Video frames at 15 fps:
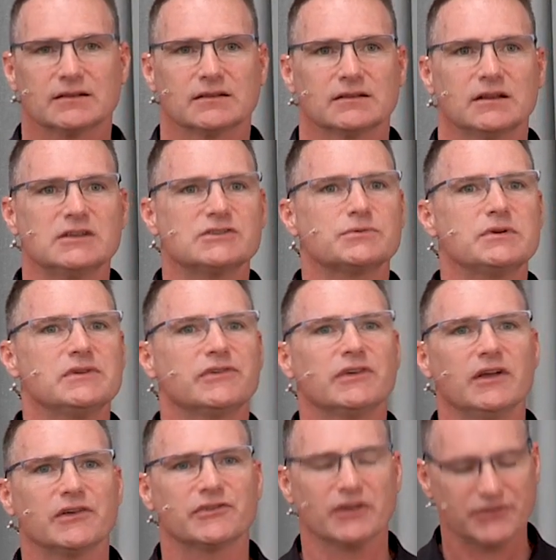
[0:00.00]
Let's
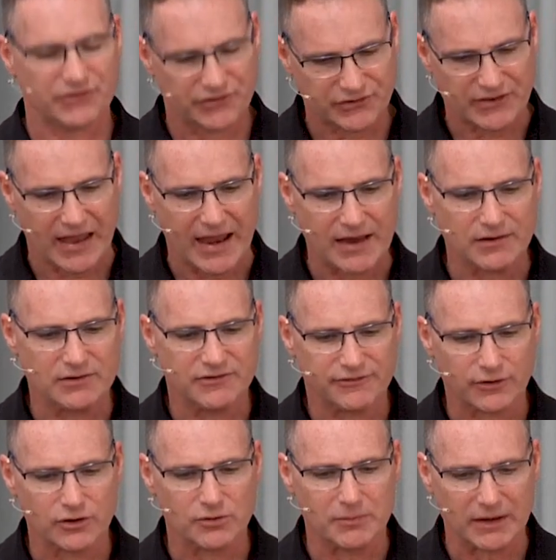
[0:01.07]
resist. Let's stand
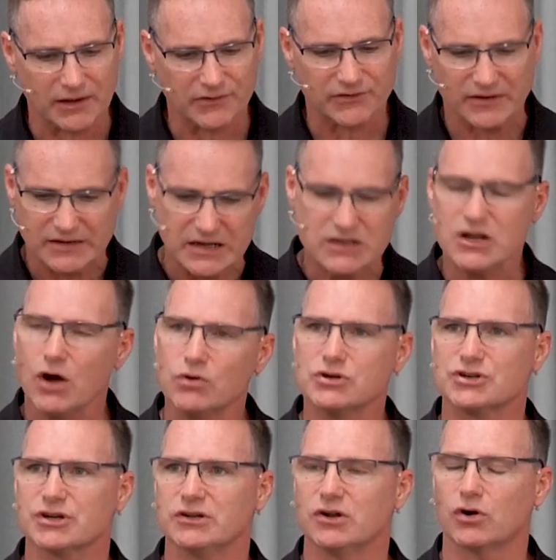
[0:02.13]
firm against any
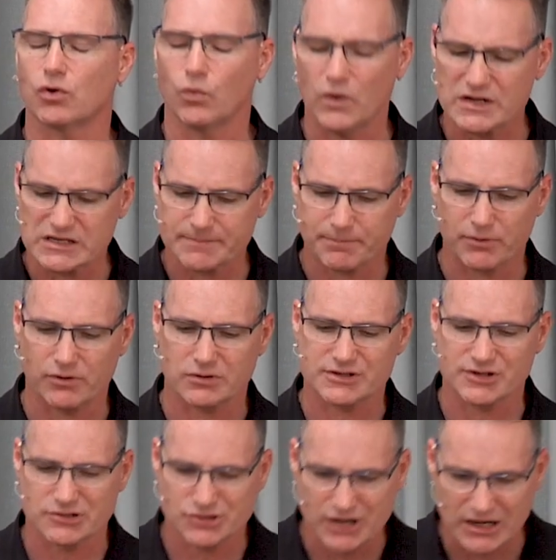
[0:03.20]
notion or whisper or
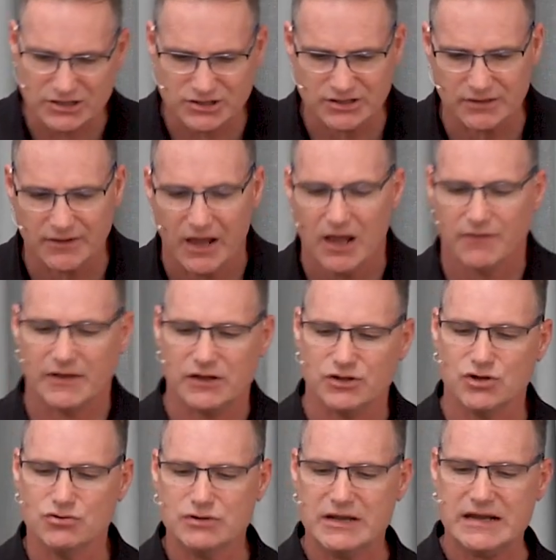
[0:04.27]
suggestion that
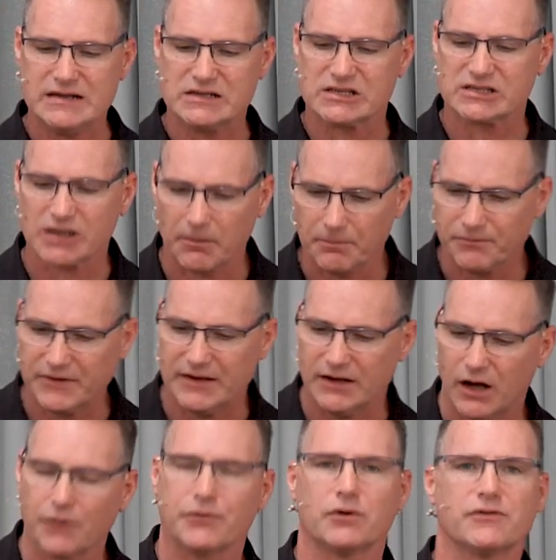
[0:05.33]
you need something
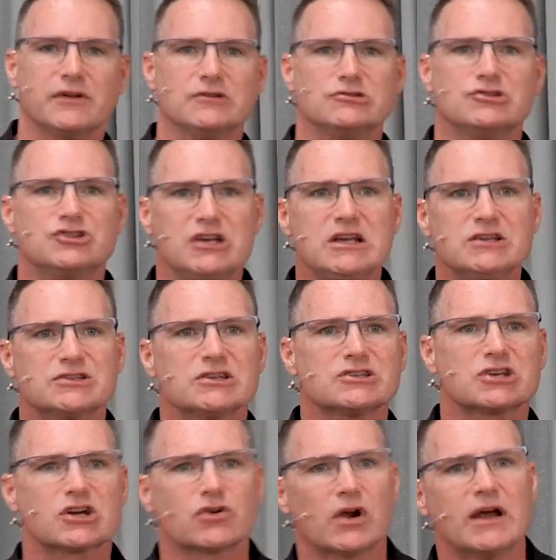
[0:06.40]
other than
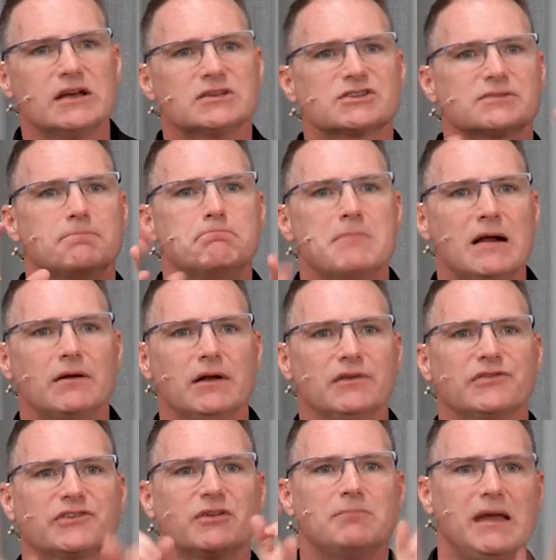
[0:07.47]
Jesus Christ's
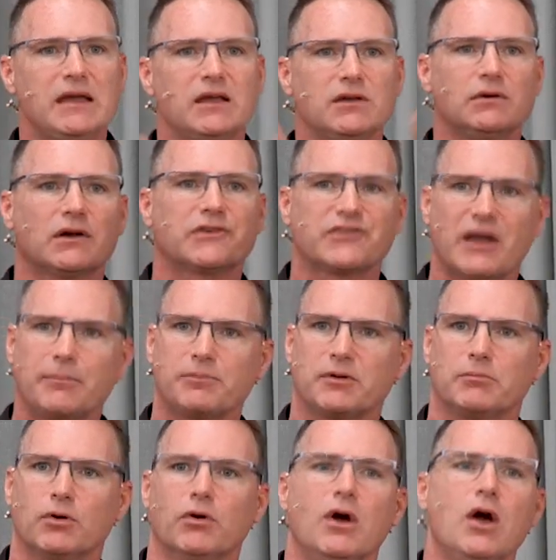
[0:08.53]
merits to make you
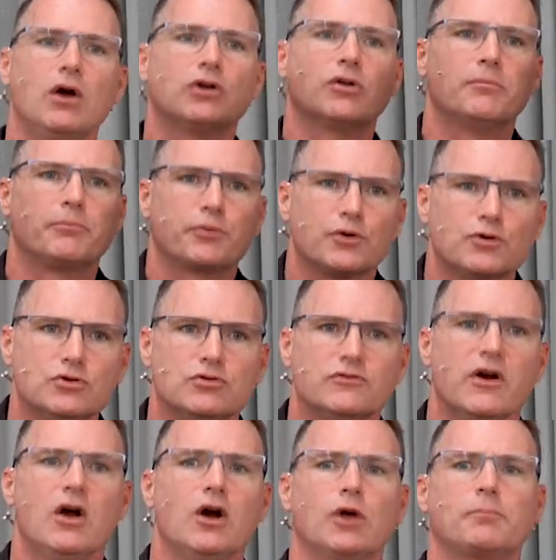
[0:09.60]
acceptable or
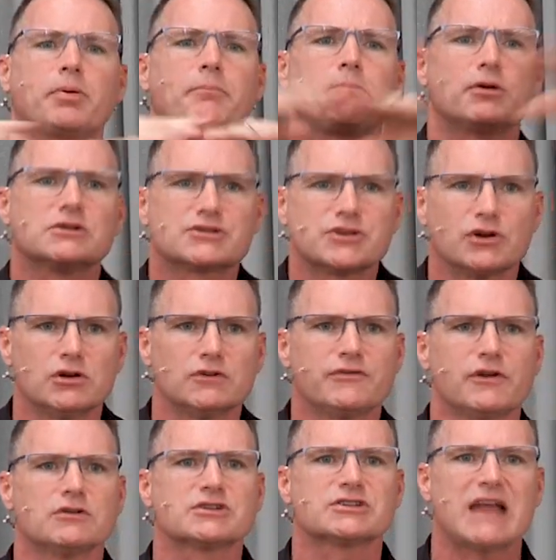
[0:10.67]
improve or preserve
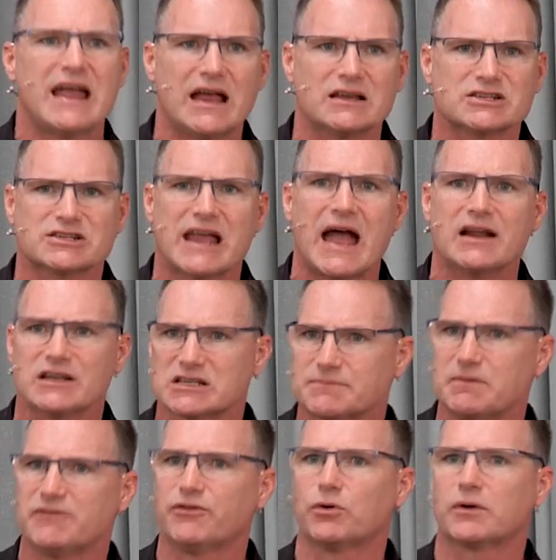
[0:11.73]
your stat status
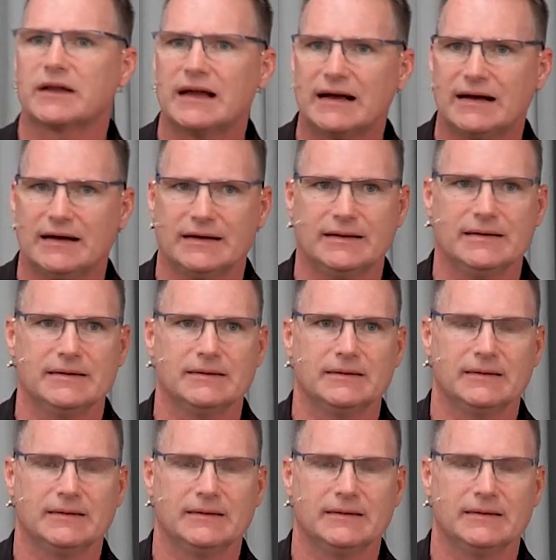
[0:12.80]
before God.